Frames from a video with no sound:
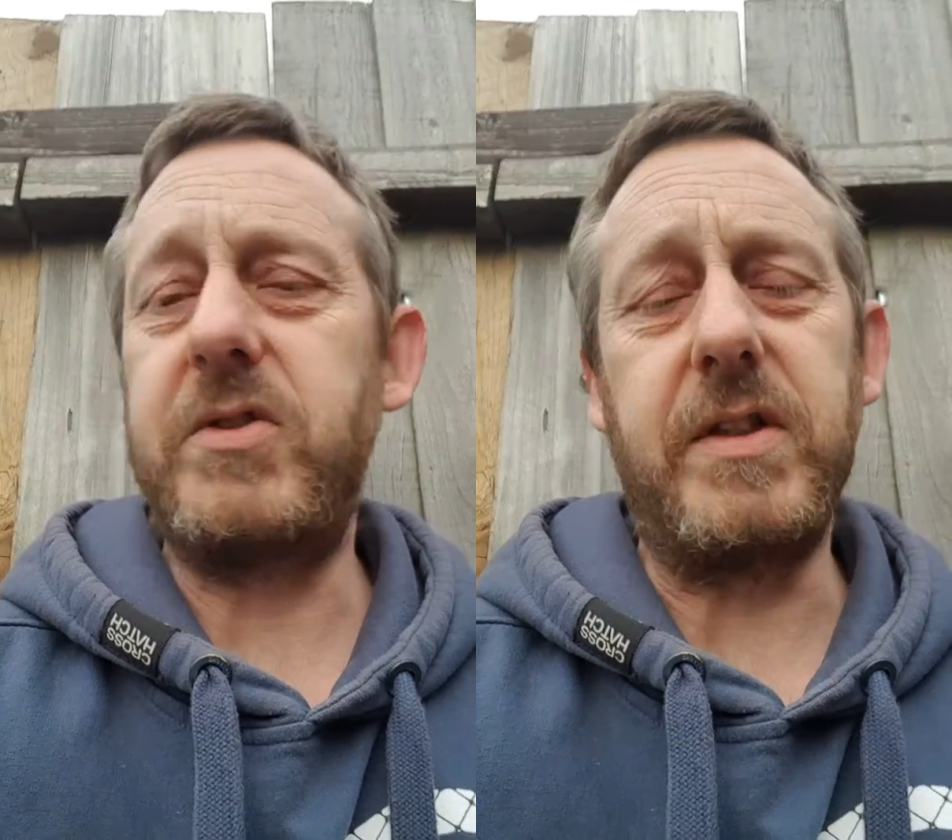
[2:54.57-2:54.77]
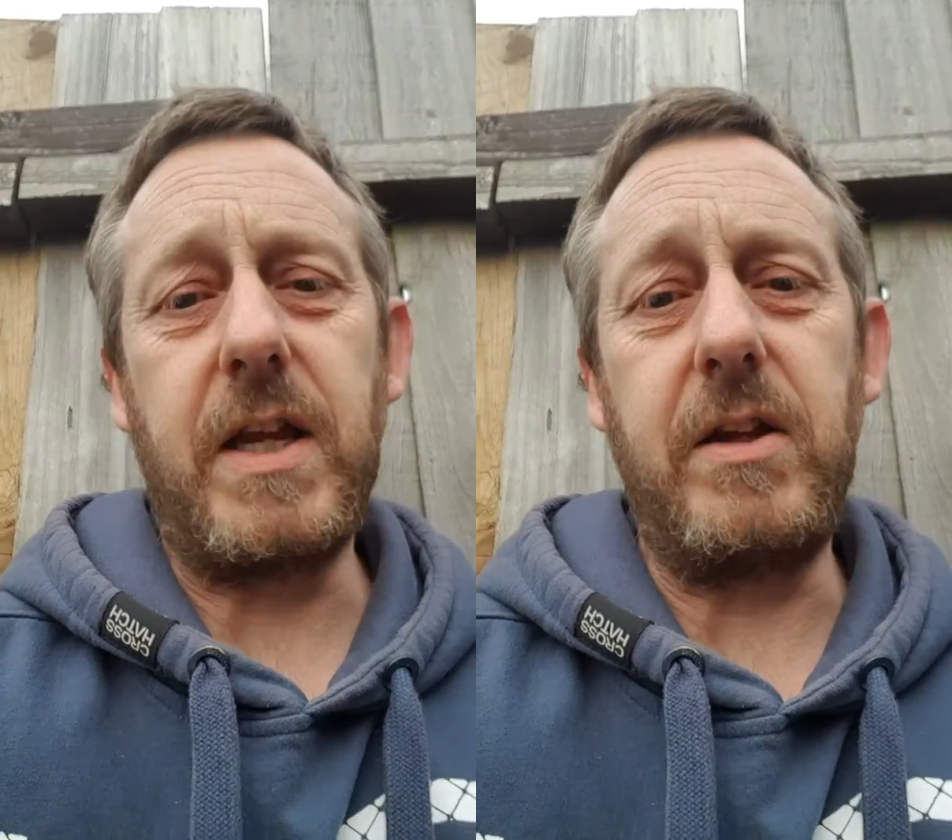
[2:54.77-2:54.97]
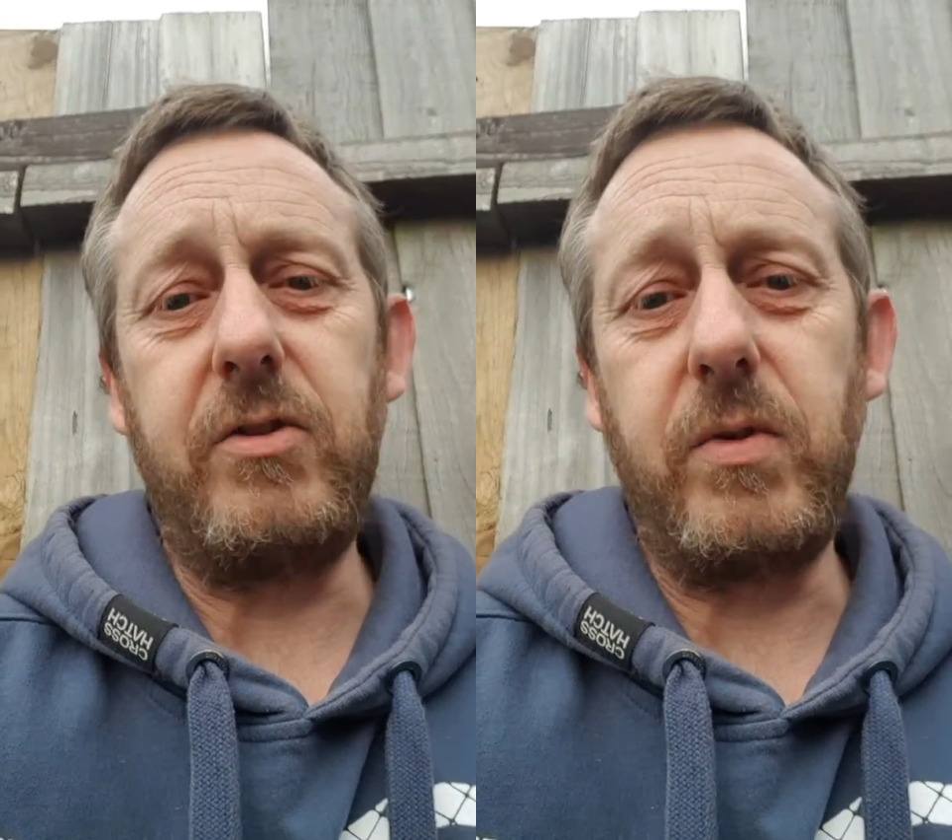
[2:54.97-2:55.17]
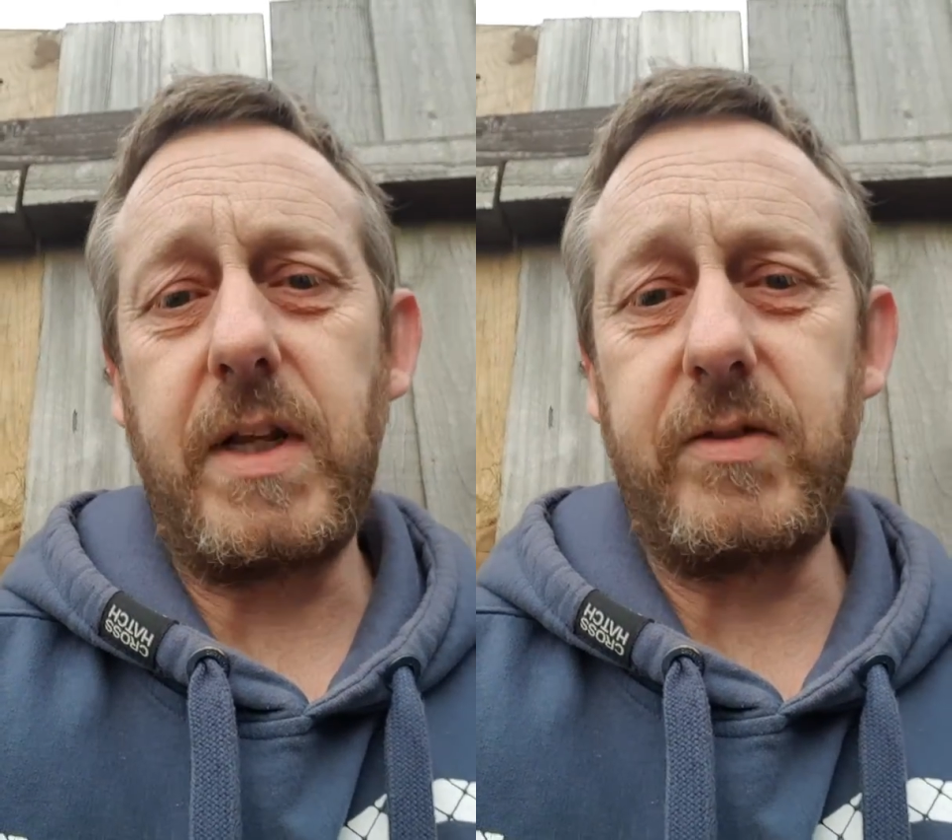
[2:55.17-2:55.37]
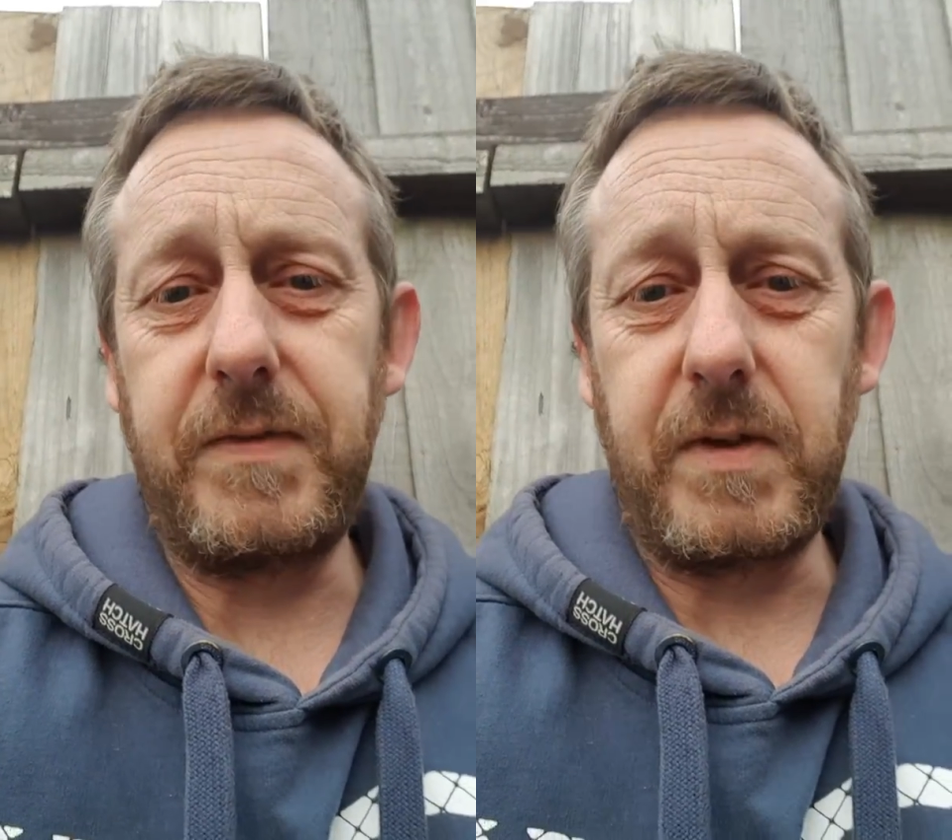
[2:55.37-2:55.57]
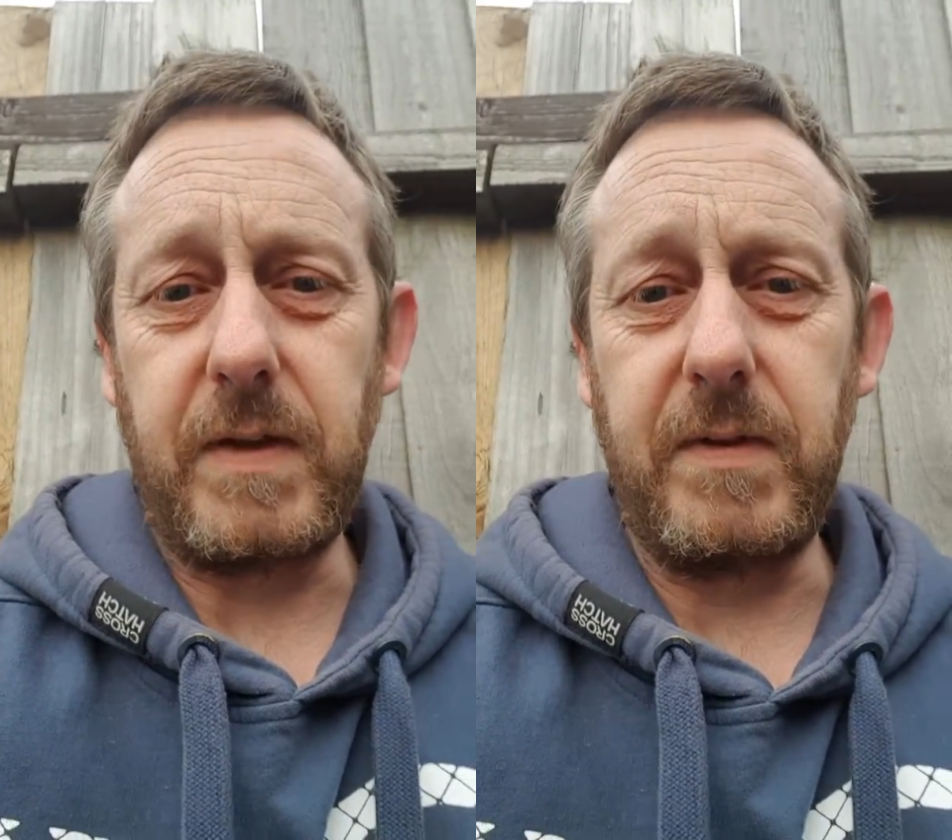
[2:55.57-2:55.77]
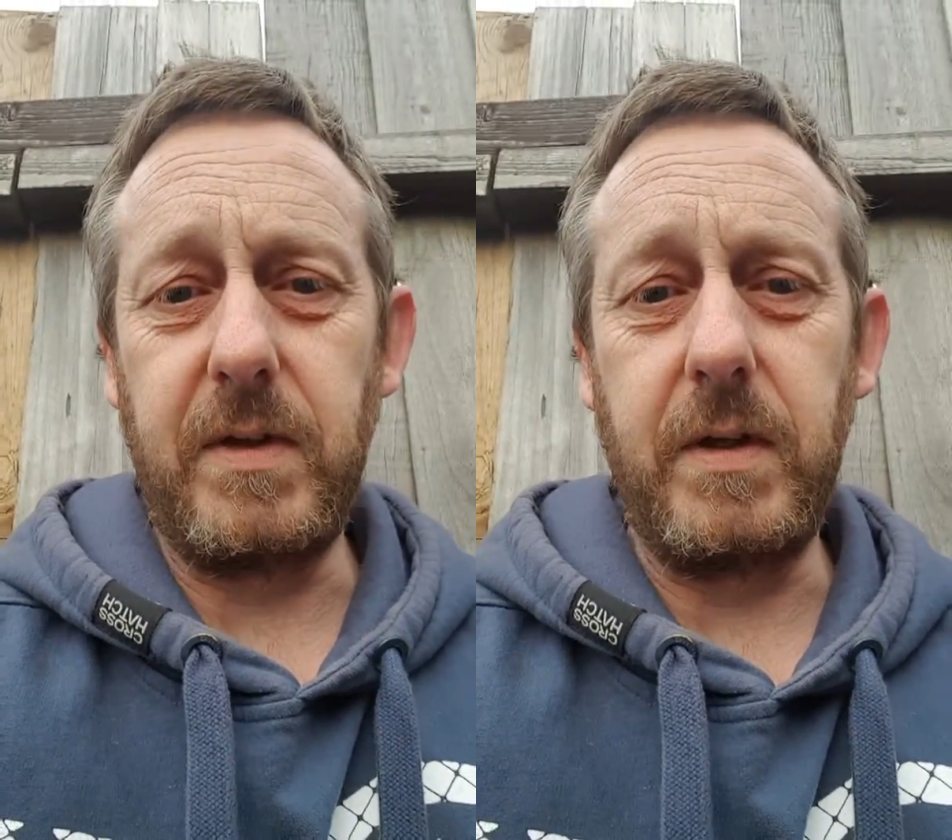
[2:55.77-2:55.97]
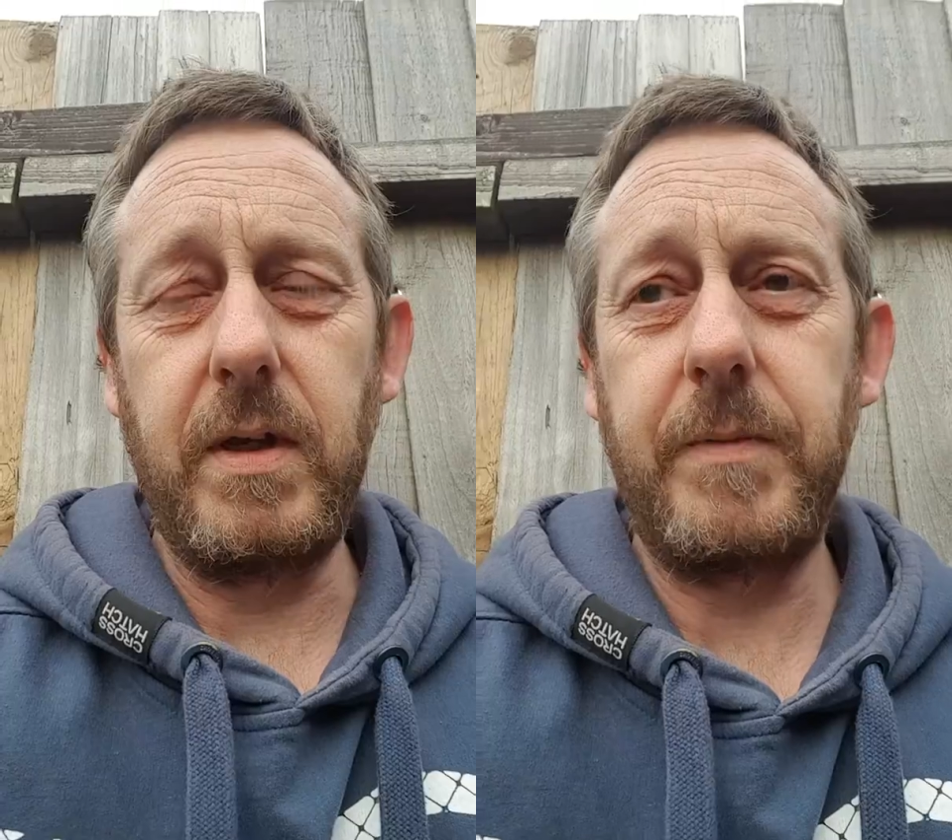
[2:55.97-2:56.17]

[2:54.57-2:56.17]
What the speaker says: sit there and she'll classify everything.